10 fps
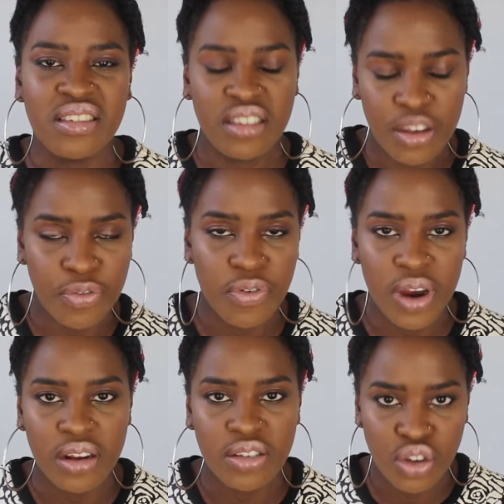
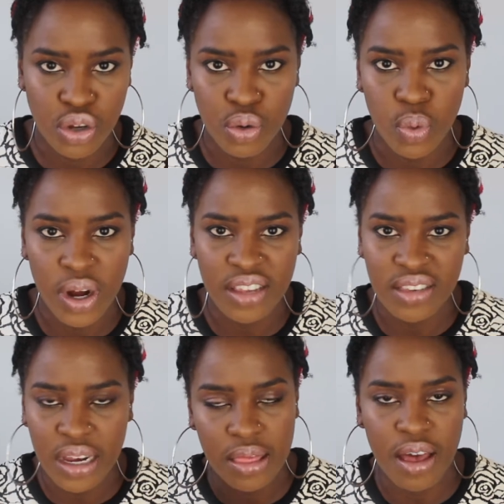different to what I
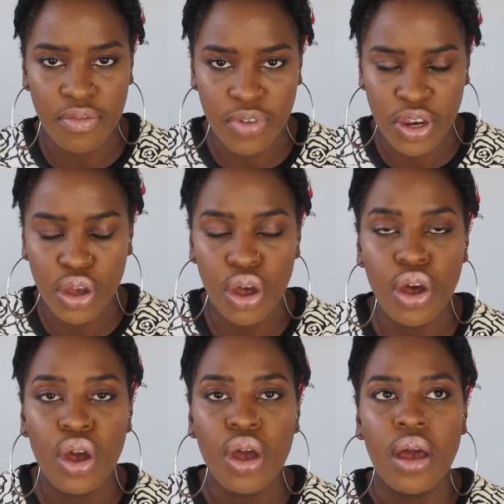said in that video,